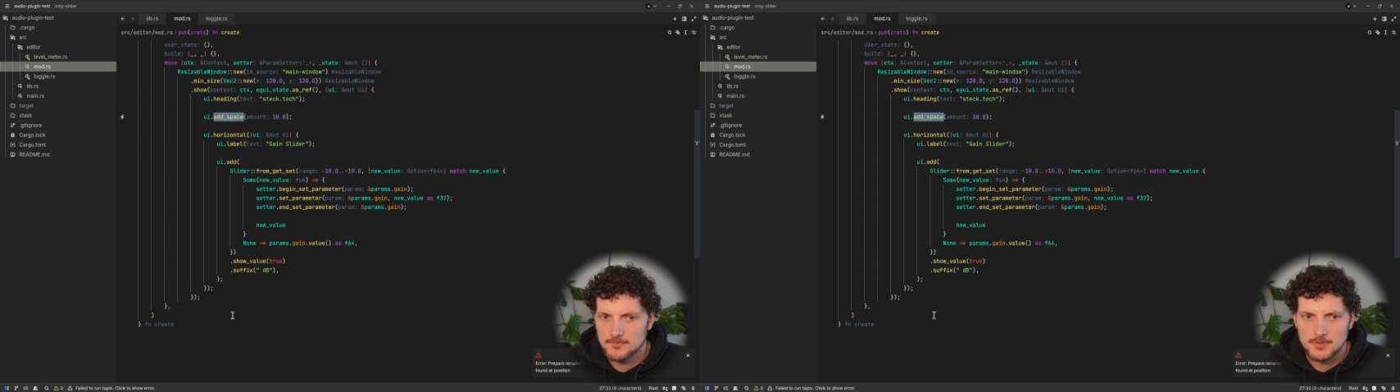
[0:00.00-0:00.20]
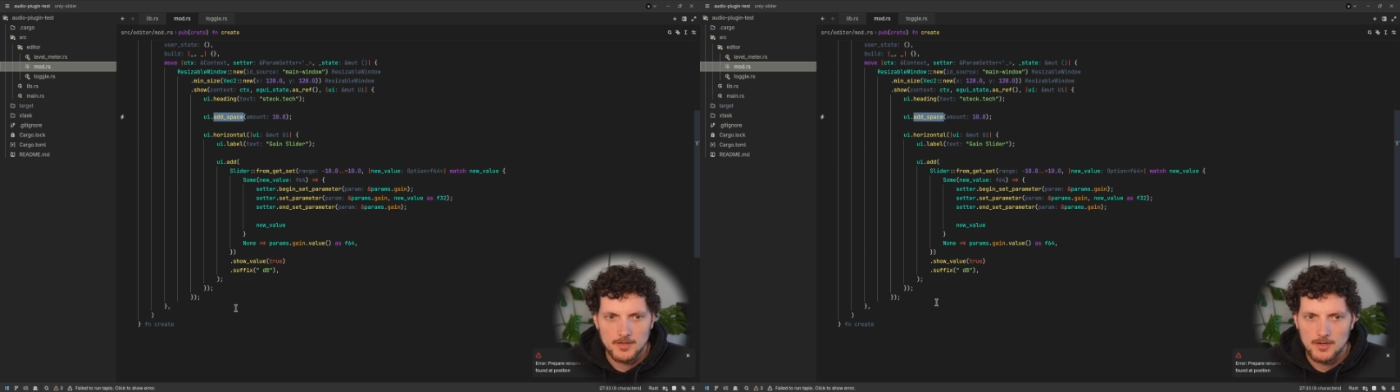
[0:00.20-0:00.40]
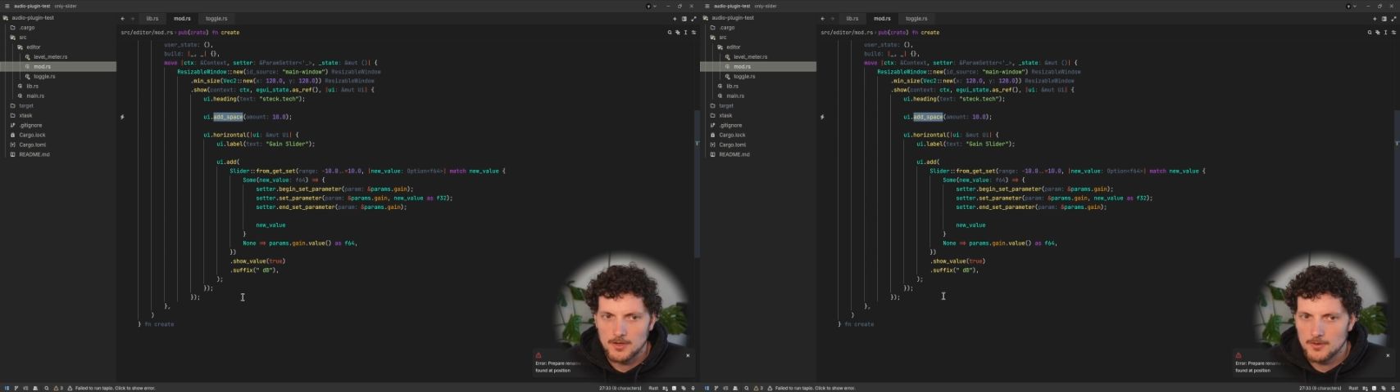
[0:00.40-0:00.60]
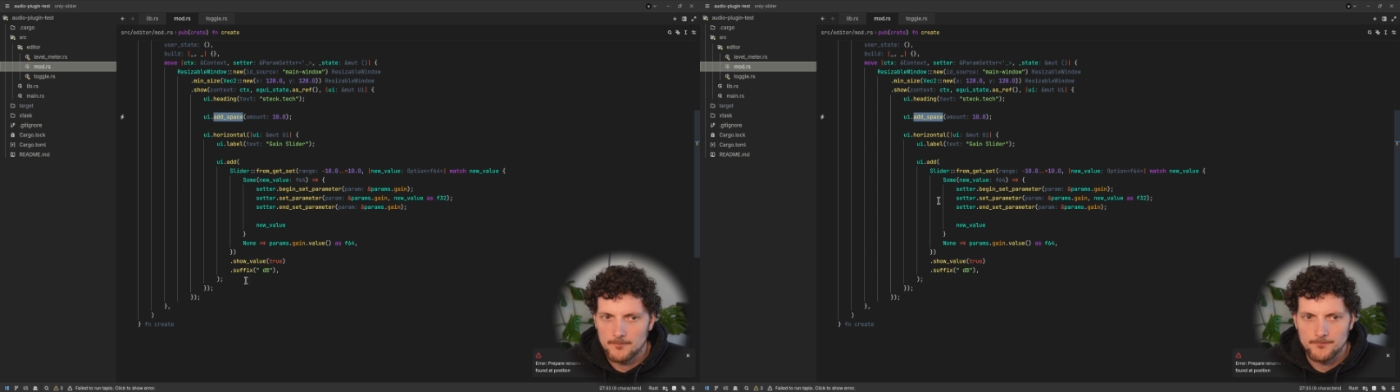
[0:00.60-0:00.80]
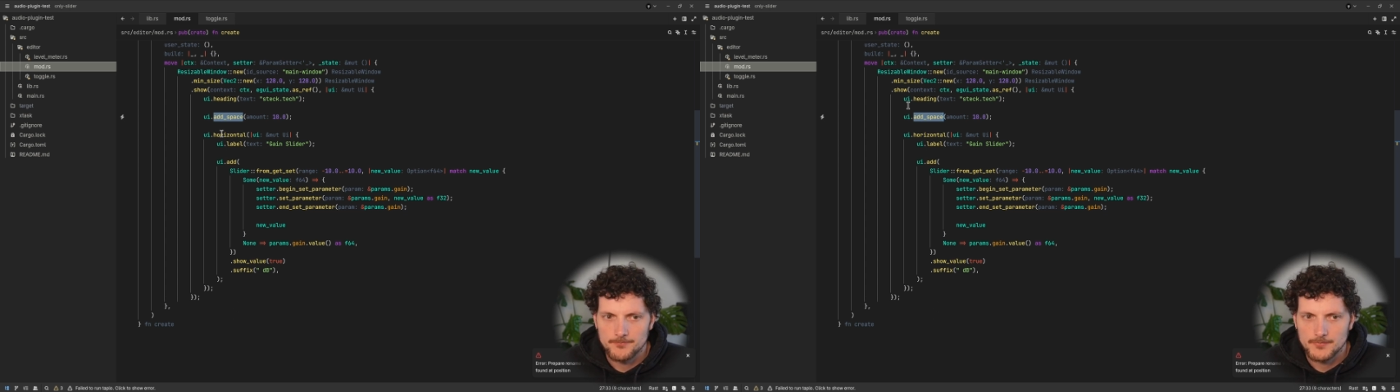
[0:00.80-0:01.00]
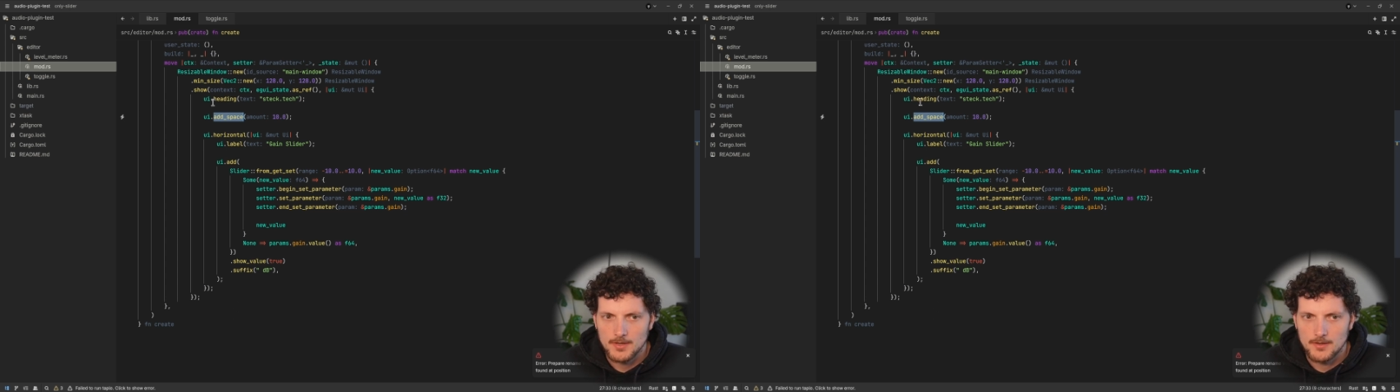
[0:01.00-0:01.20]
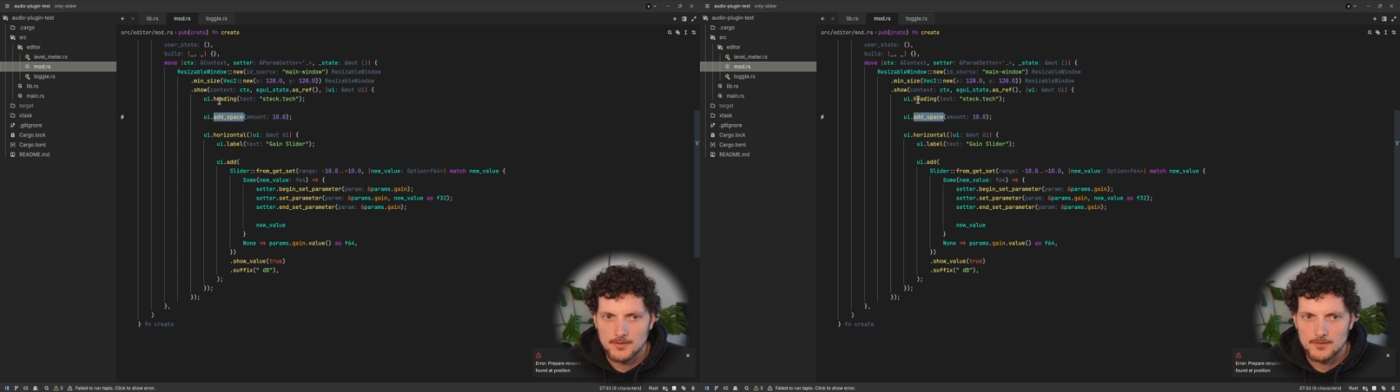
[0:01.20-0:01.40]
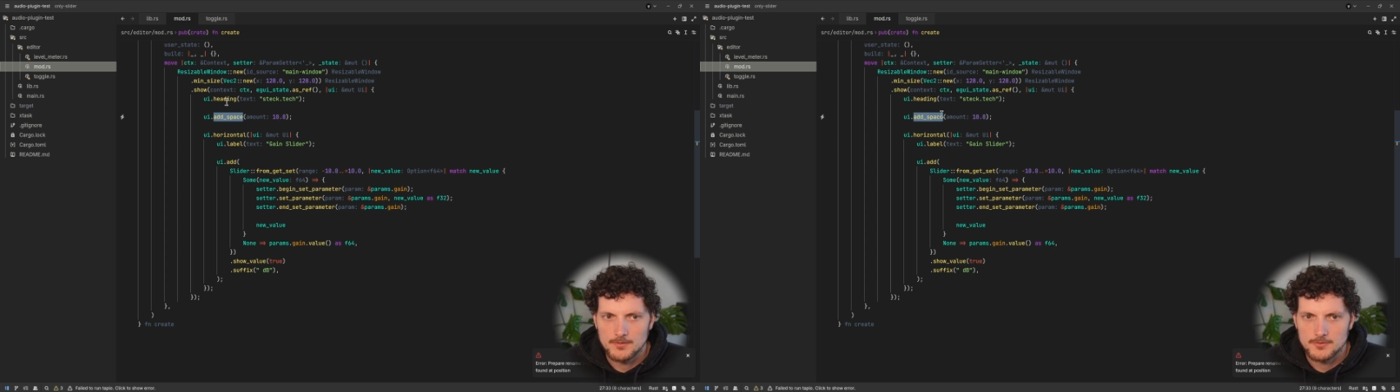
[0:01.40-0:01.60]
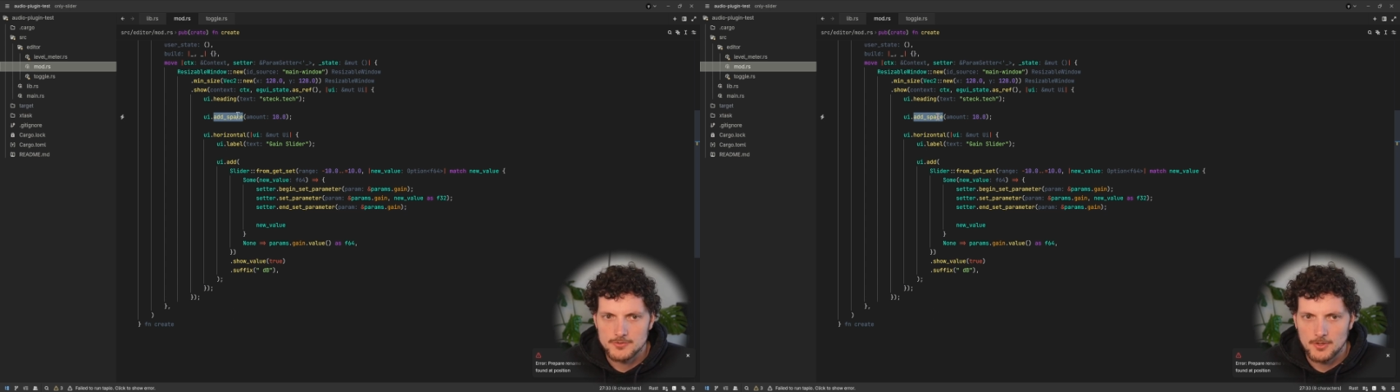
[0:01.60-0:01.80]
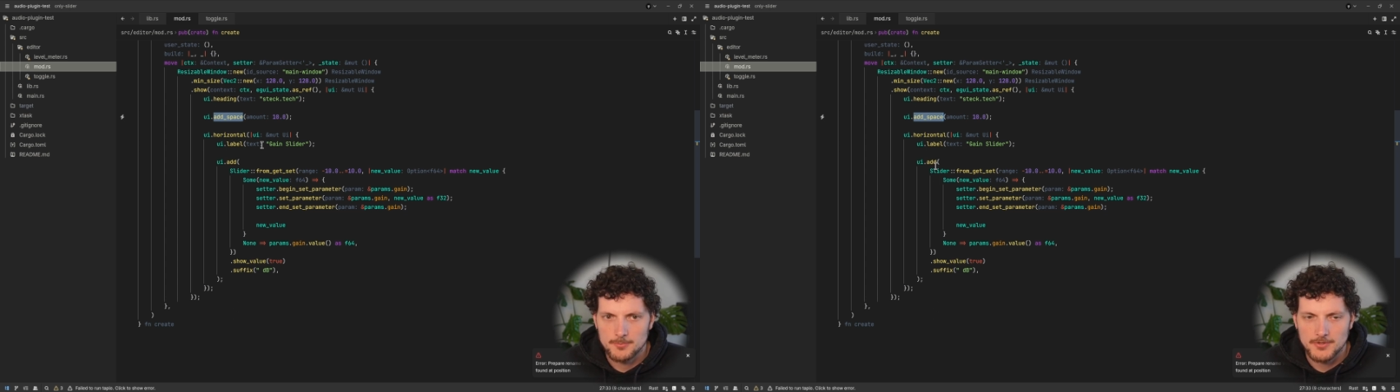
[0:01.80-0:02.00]

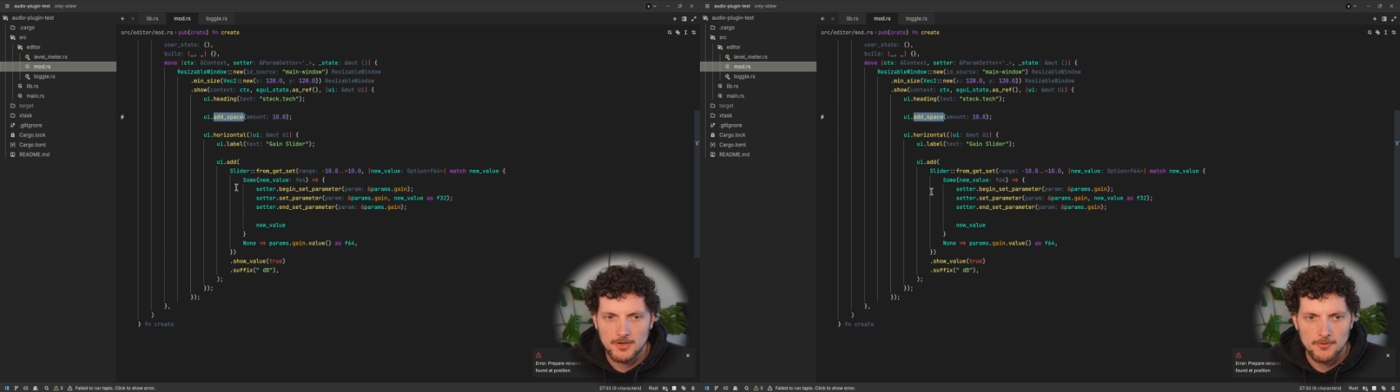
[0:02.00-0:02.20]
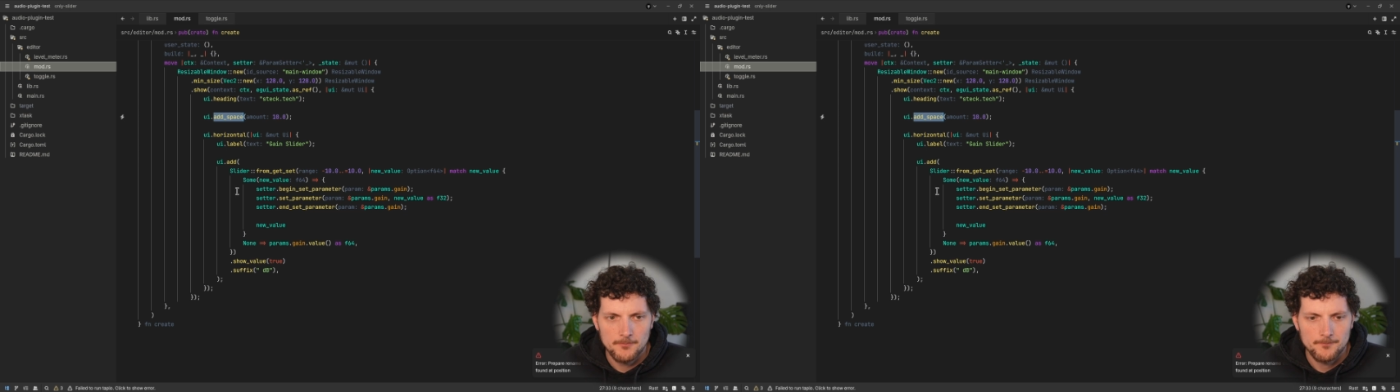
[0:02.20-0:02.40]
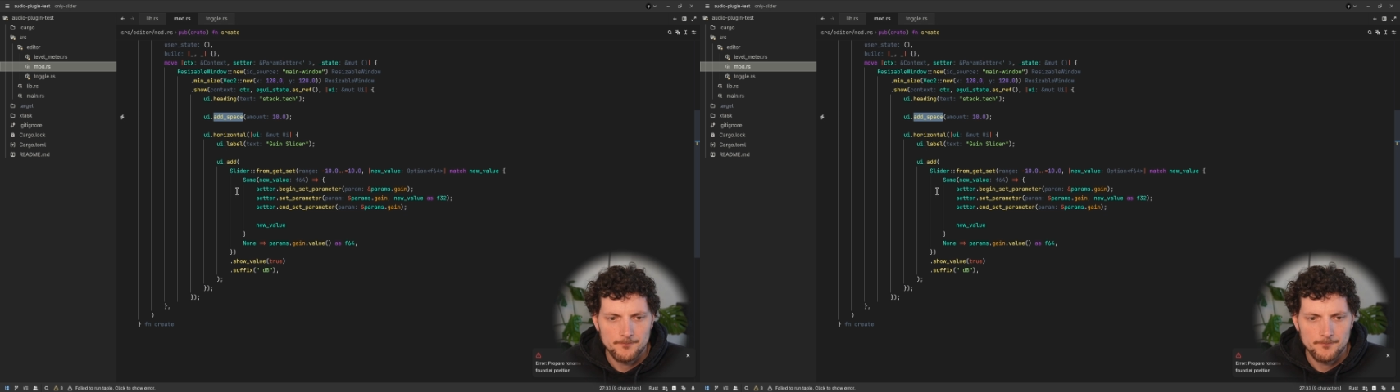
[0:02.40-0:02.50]
top down.